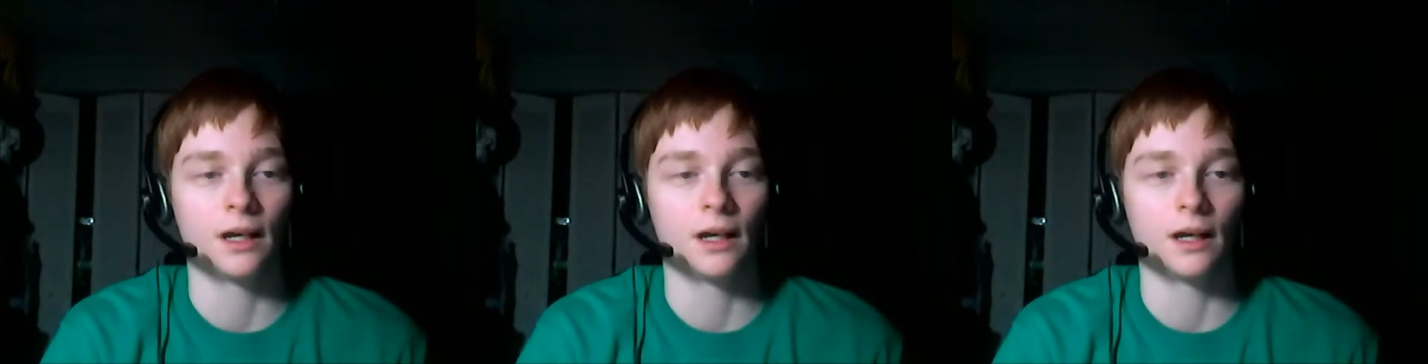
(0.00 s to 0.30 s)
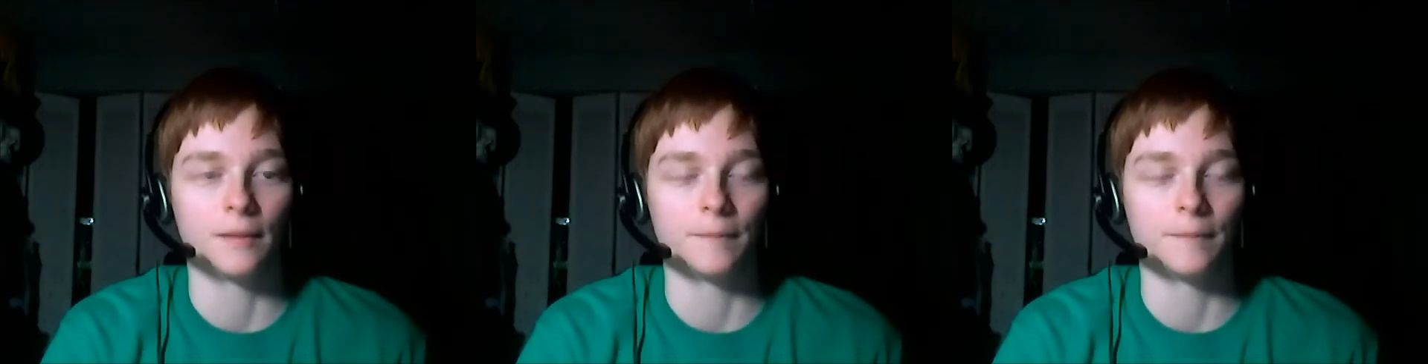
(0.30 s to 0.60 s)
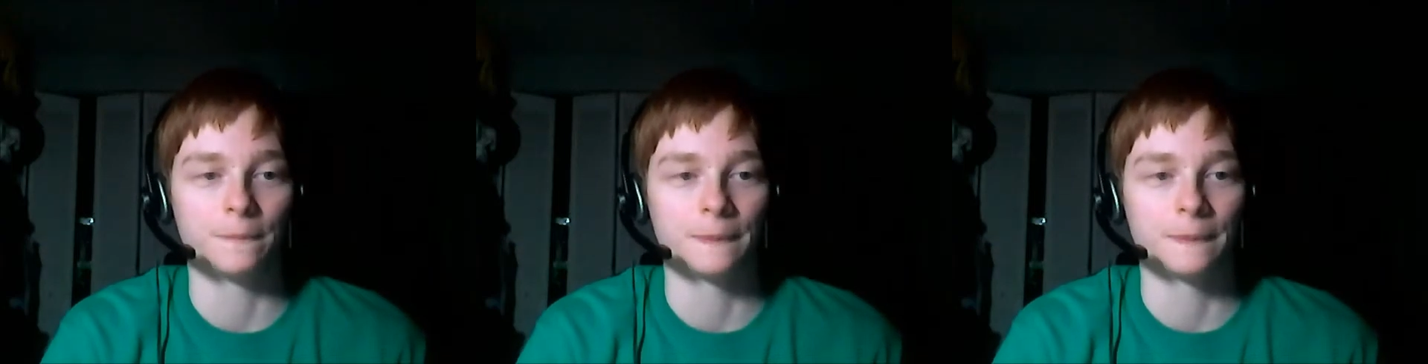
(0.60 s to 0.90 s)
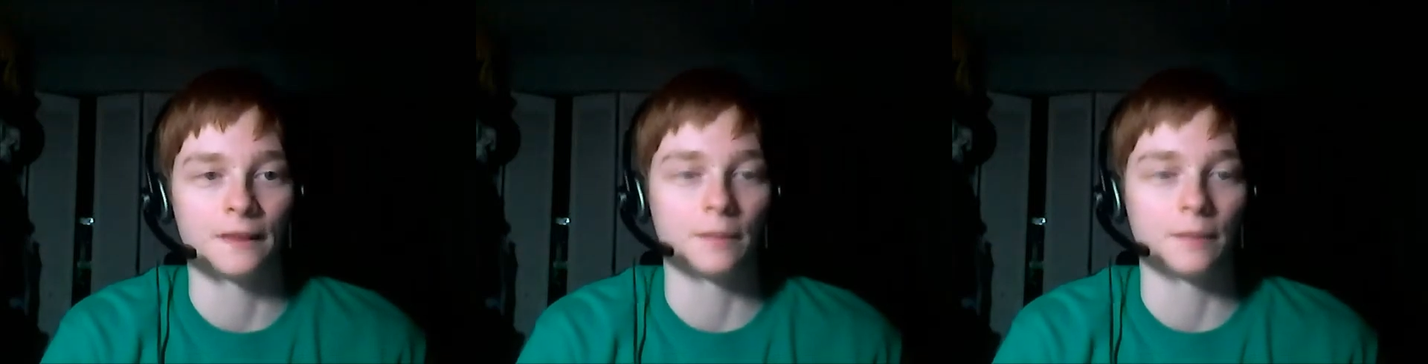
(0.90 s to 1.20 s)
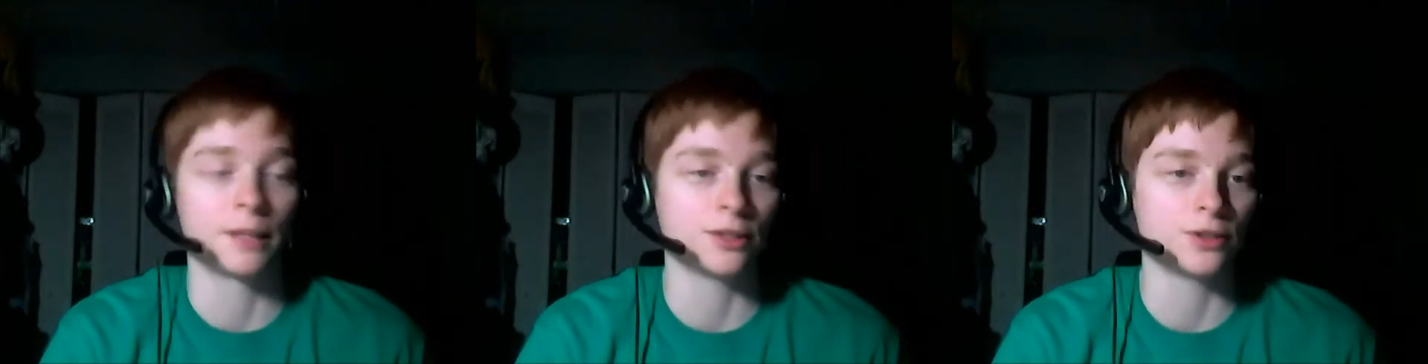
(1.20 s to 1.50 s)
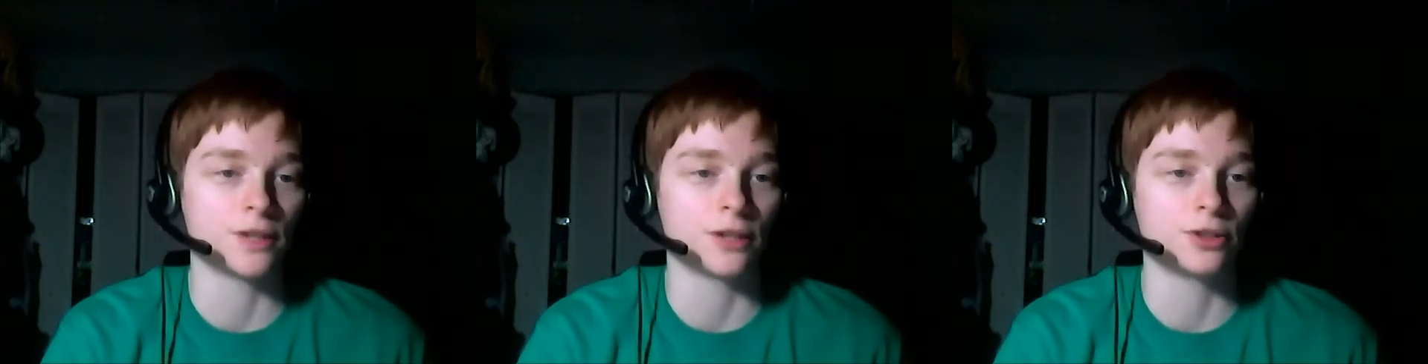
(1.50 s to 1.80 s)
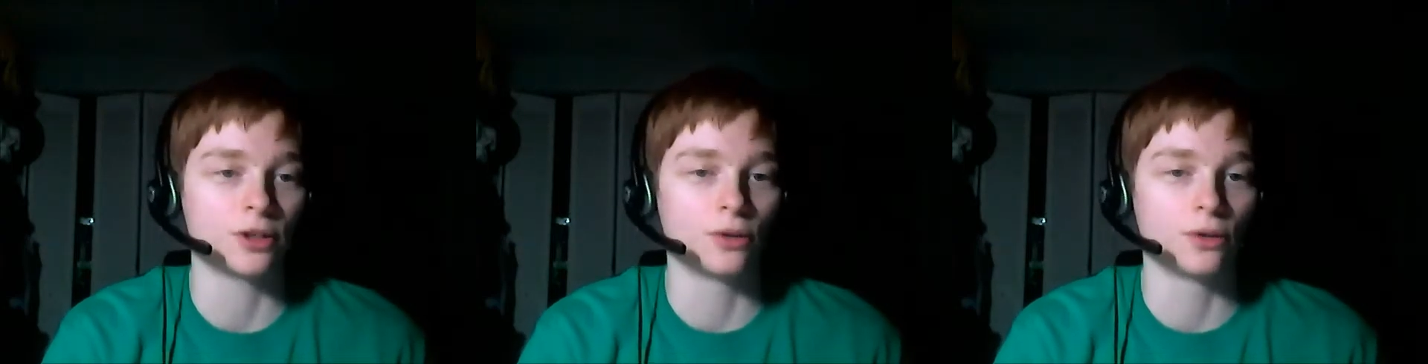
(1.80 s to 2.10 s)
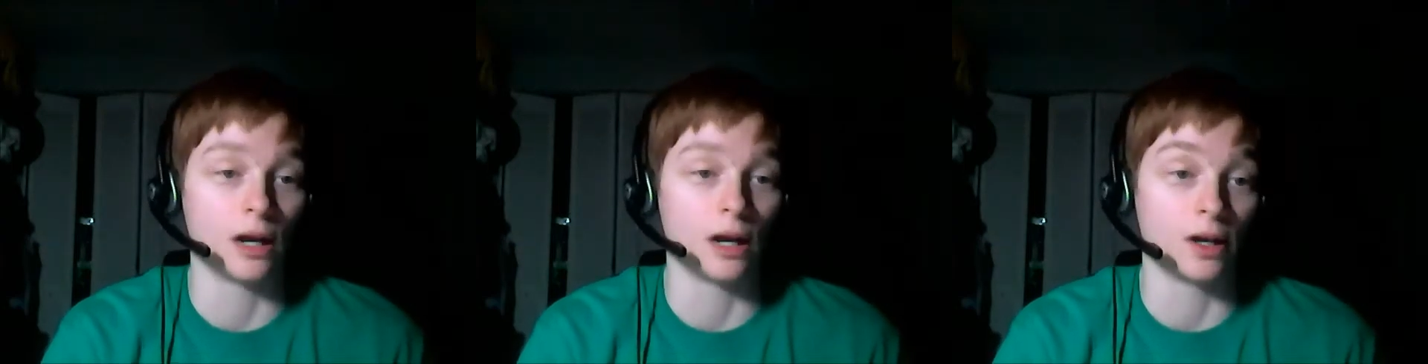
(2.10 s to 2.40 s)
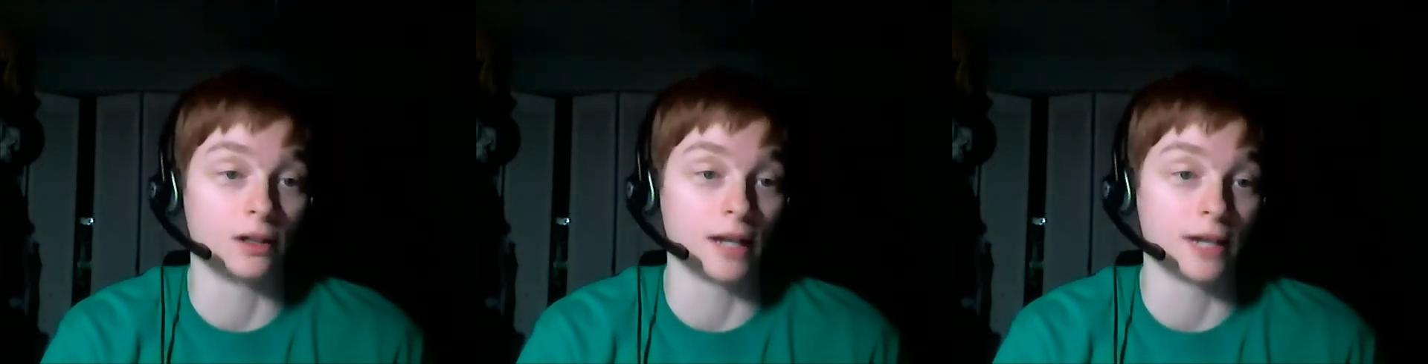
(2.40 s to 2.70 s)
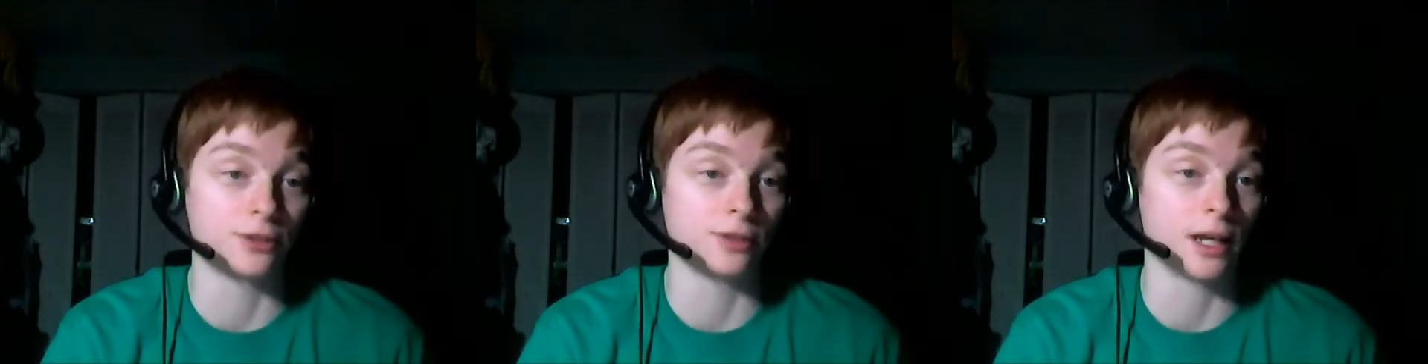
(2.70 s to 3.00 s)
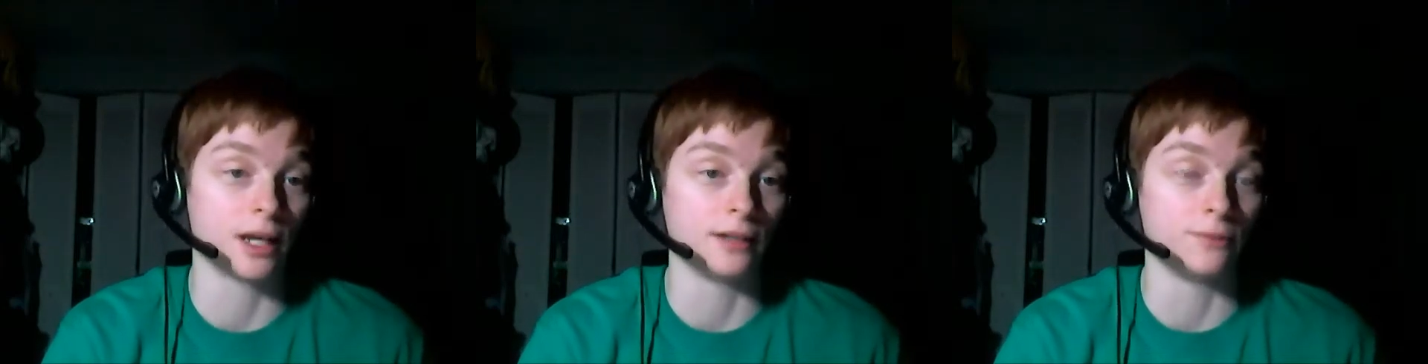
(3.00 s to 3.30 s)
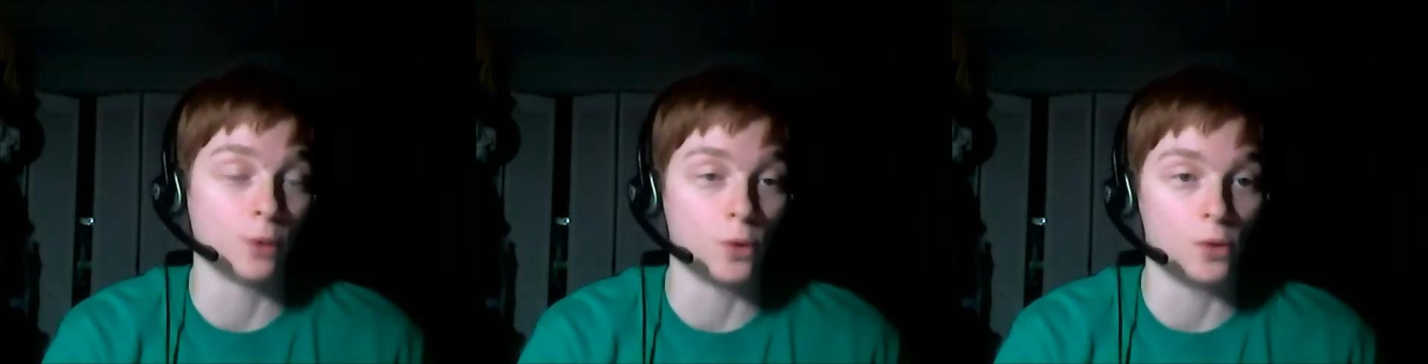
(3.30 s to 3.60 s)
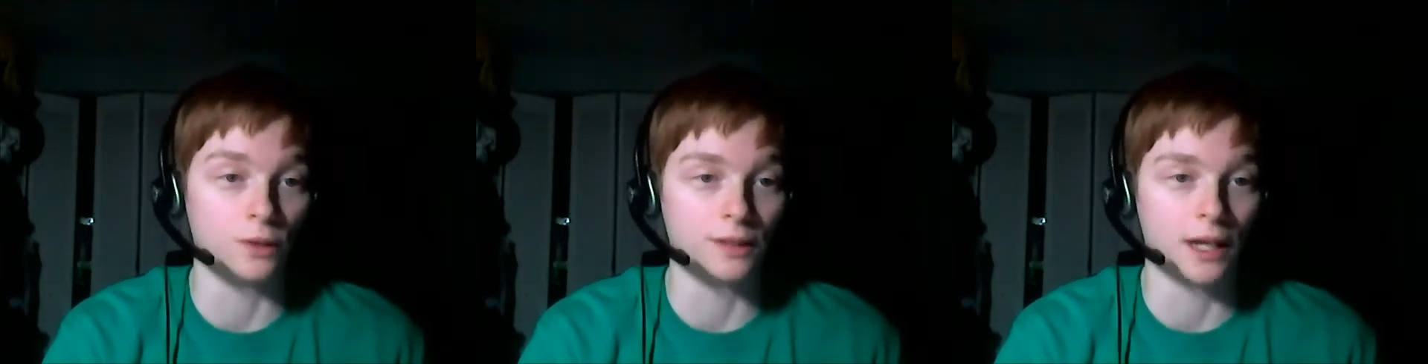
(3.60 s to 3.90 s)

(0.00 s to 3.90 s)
Um, the pictures I showed are actually kind of old.